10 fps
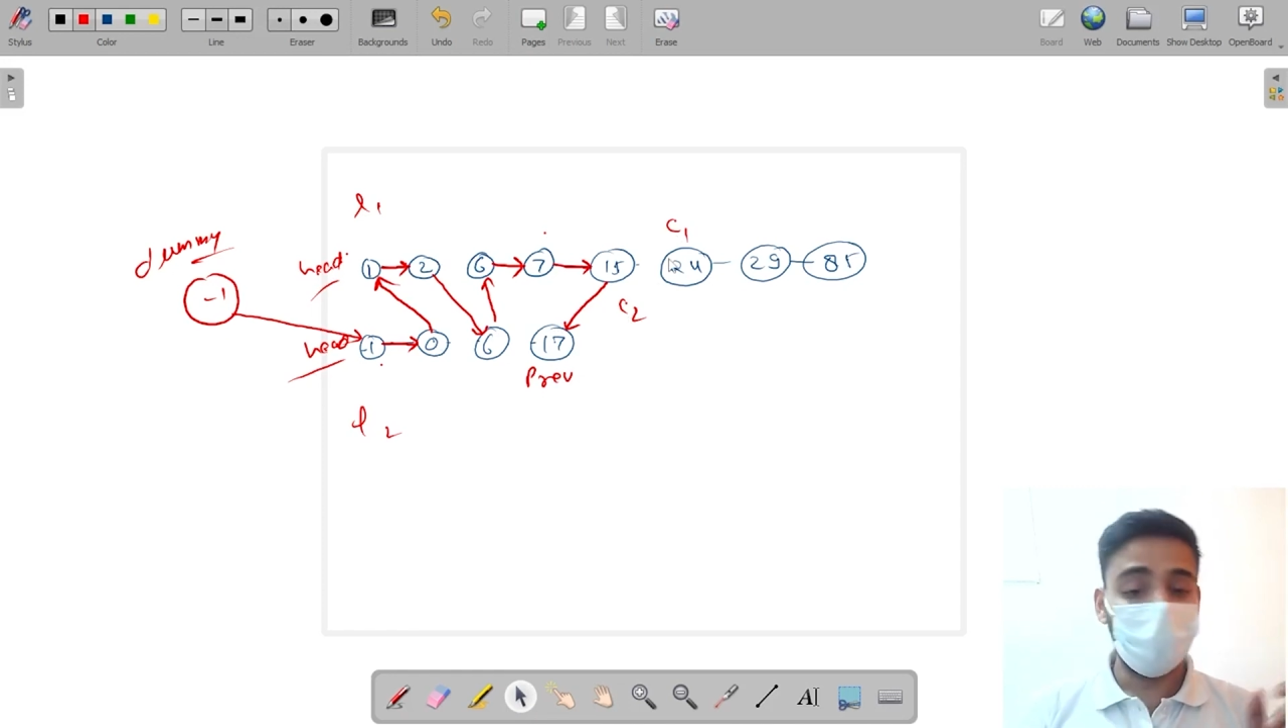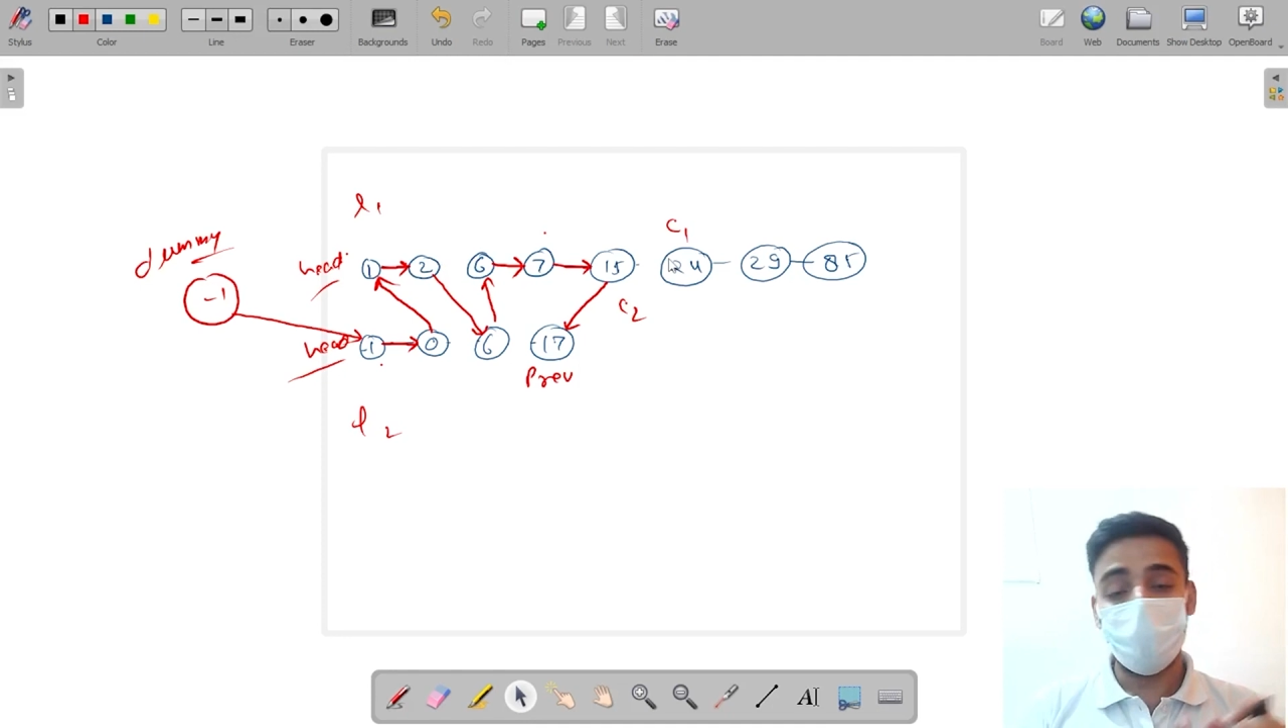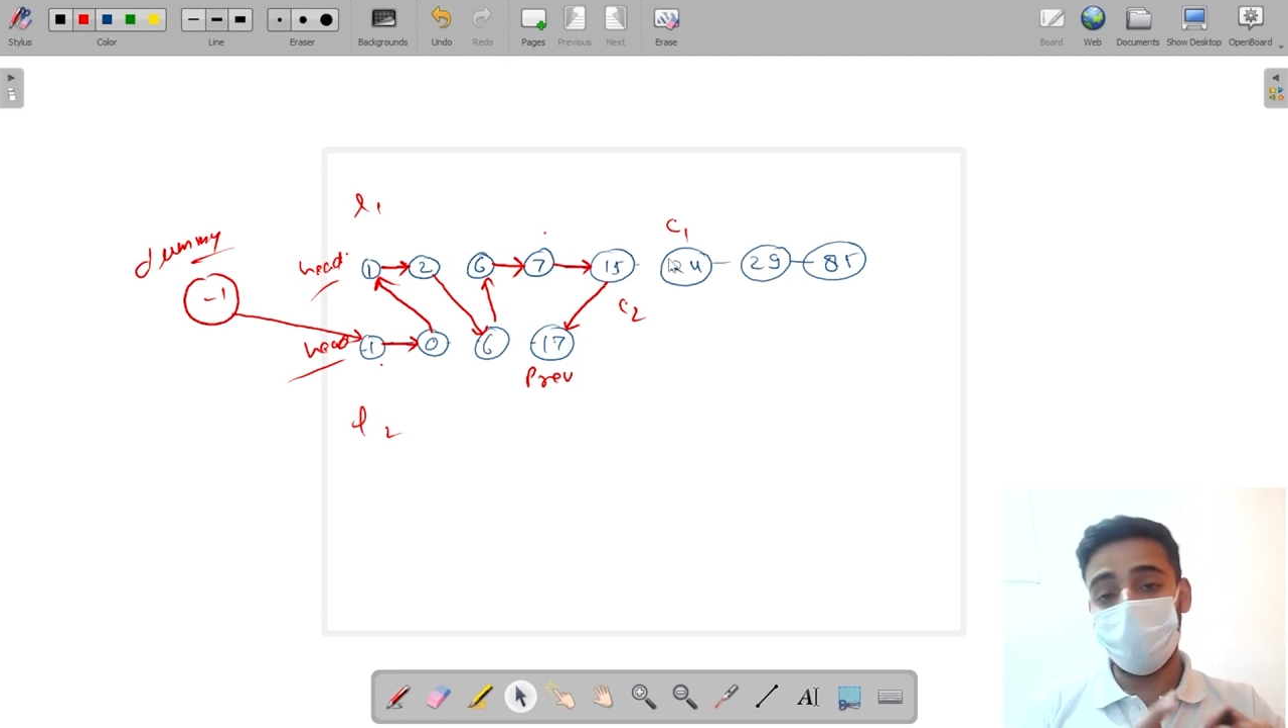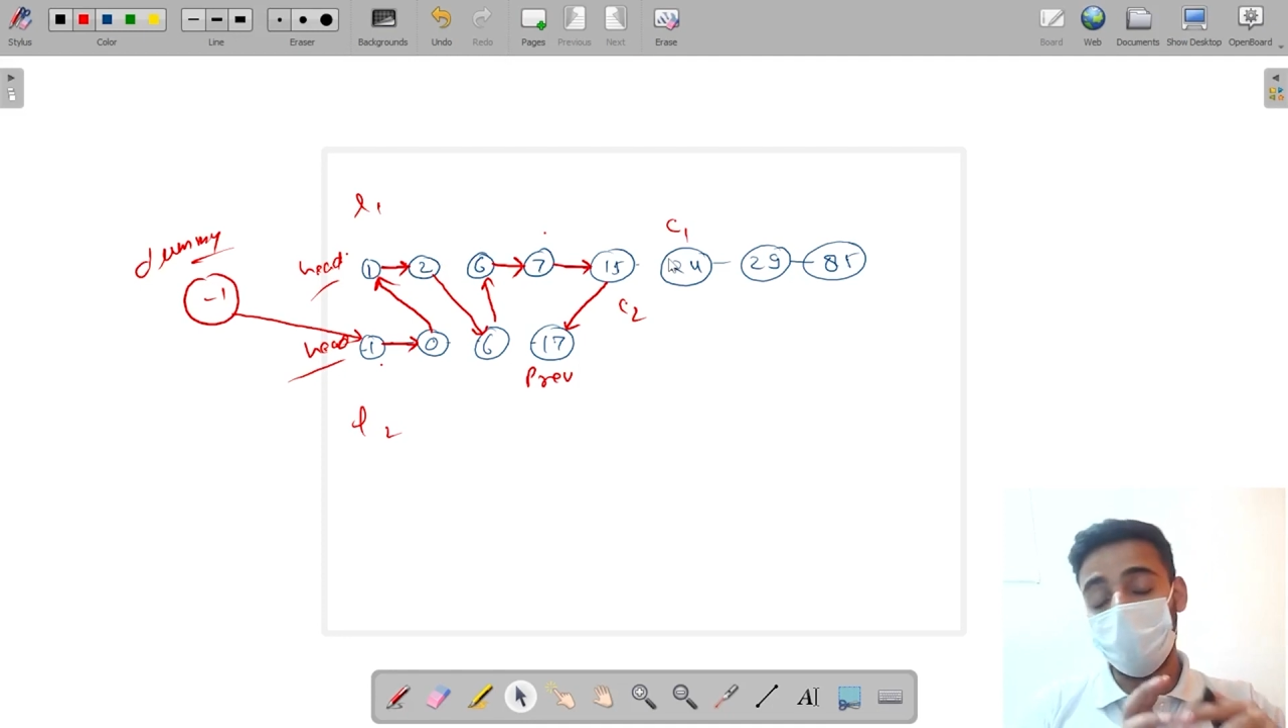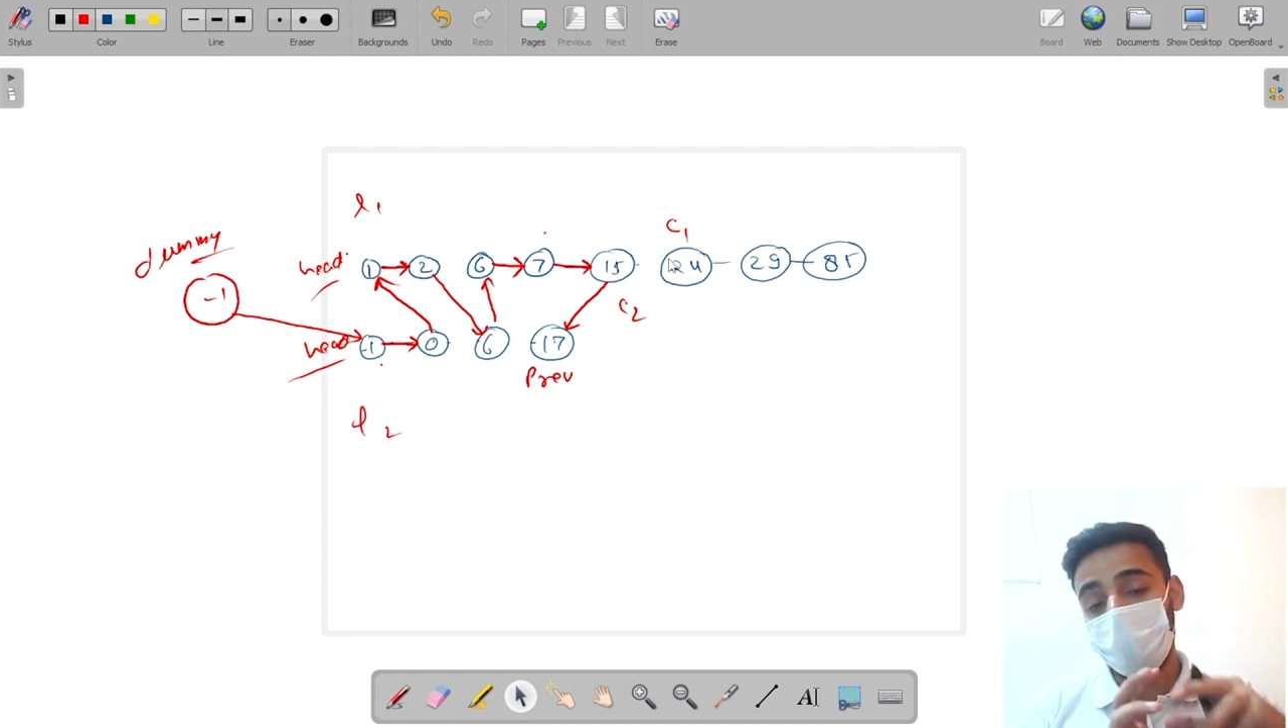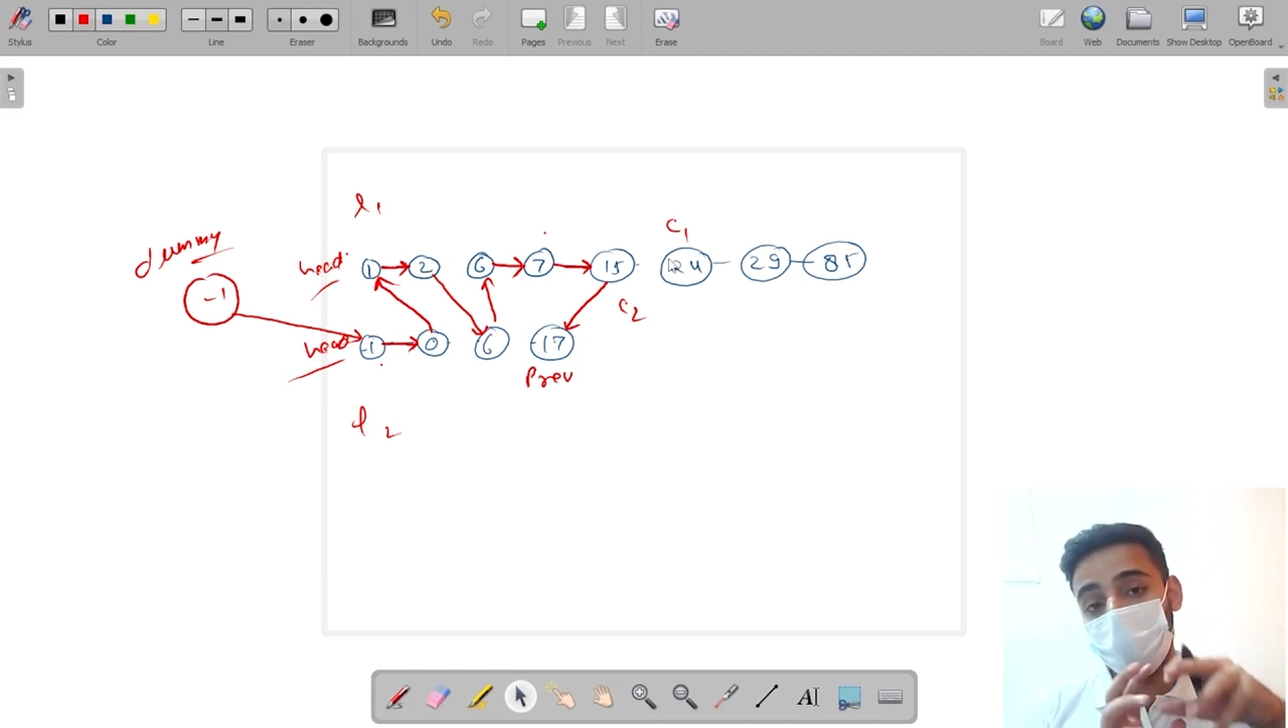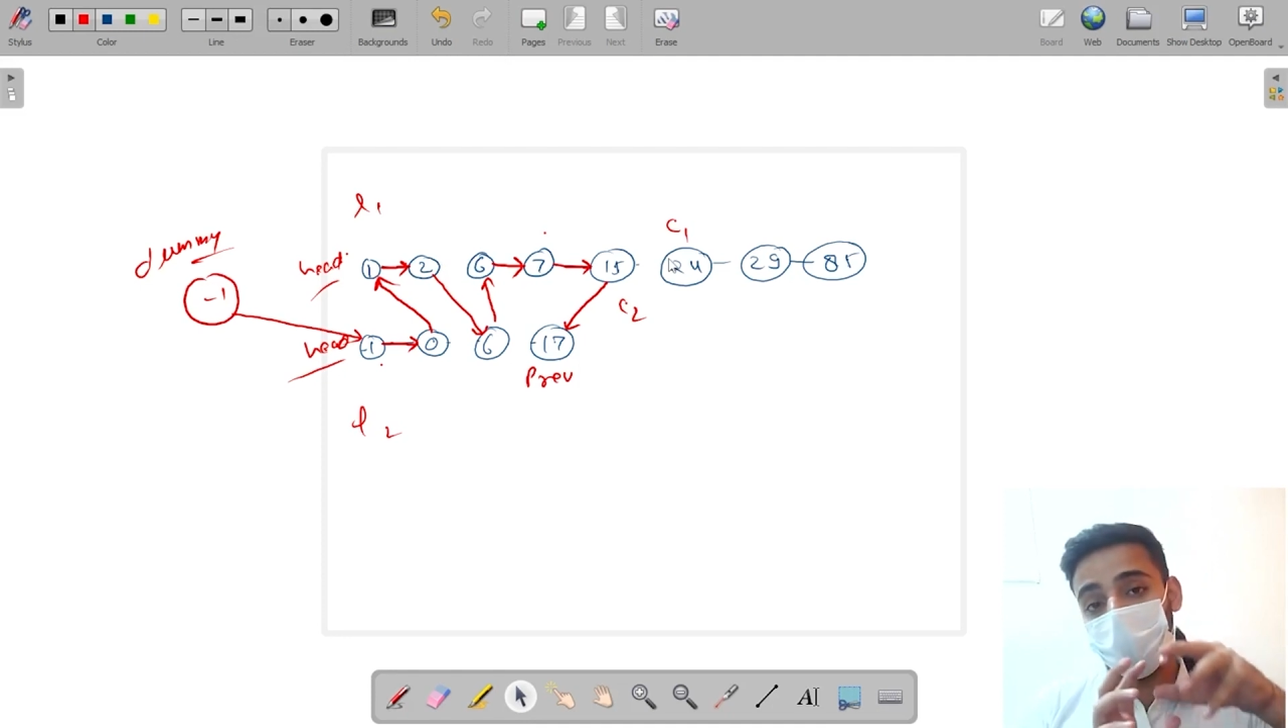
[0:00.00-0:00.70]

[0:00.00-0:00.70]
The